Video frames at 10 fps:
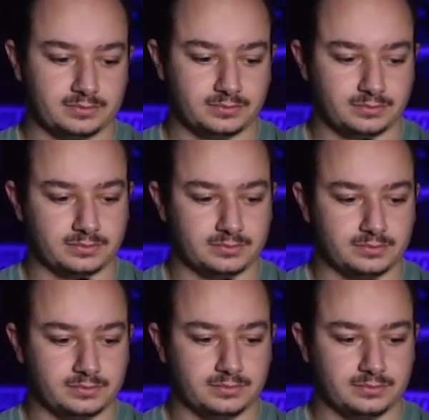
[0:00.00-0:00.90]

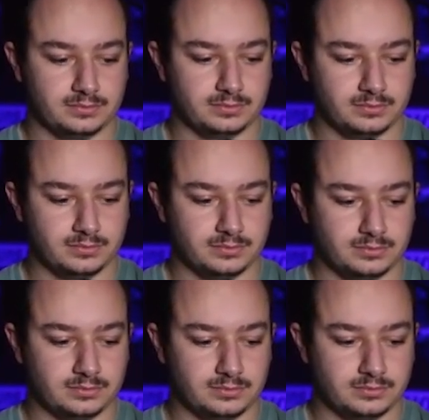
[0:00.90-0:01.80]

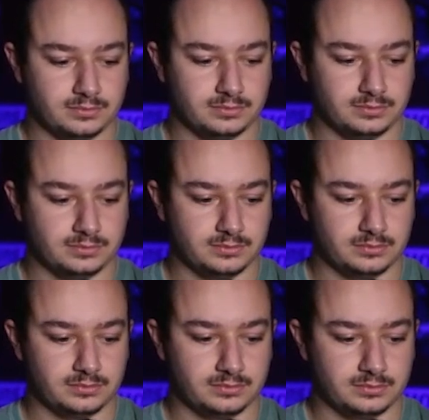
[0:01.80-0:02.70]

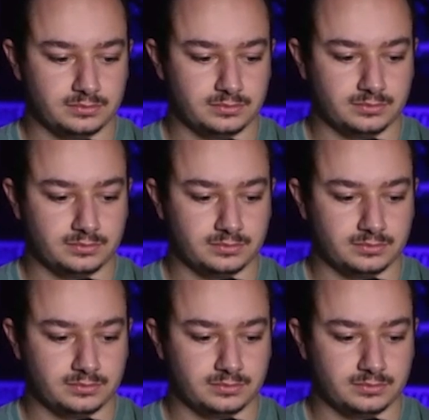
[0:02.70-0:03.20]
(not speaking)